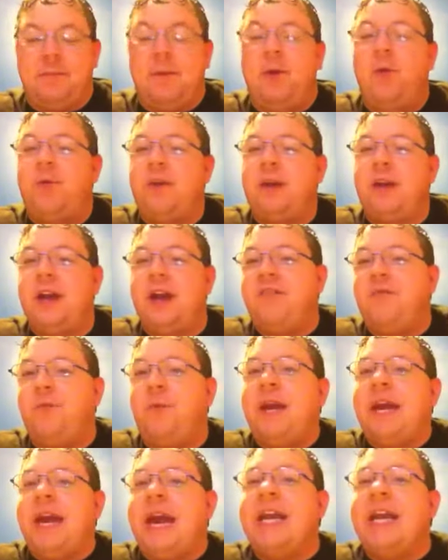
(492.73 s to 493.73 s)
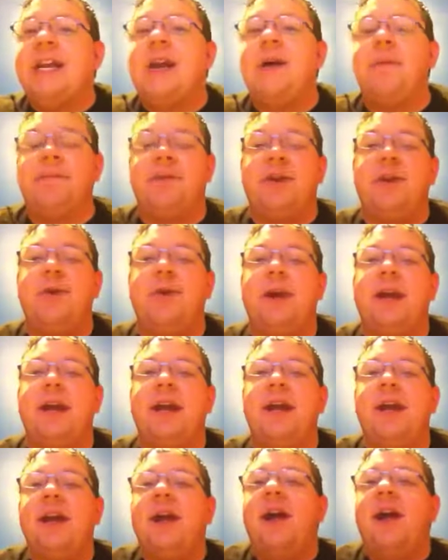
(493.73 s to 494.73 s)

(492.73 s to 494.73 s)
But if we end up doing